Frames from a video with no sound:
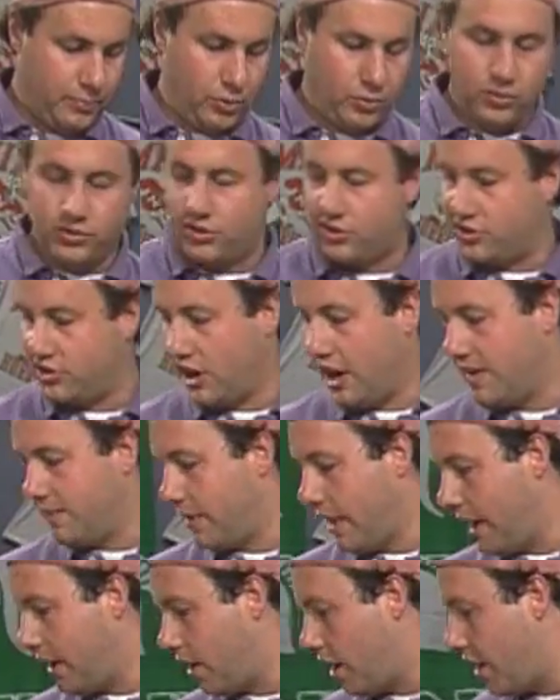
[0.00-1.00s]
but we'll just shave
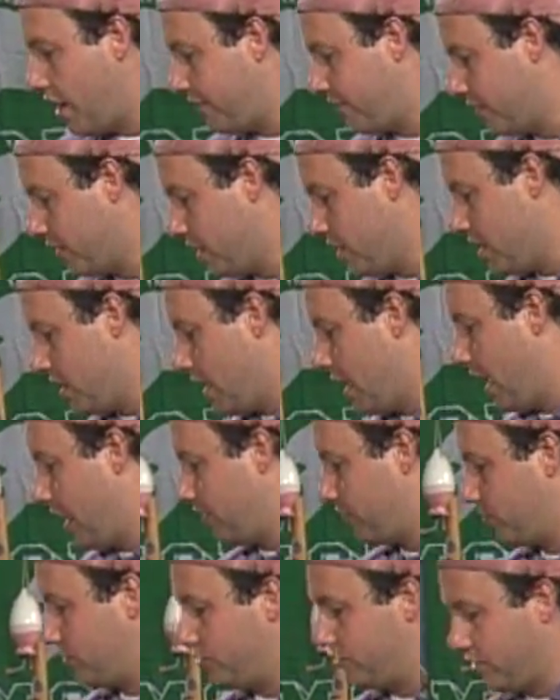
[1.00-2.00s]
that off
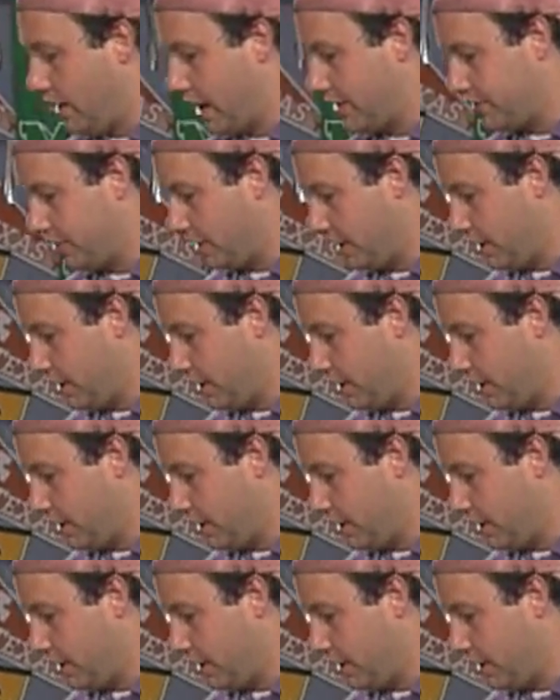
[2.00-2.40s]
as we're dressing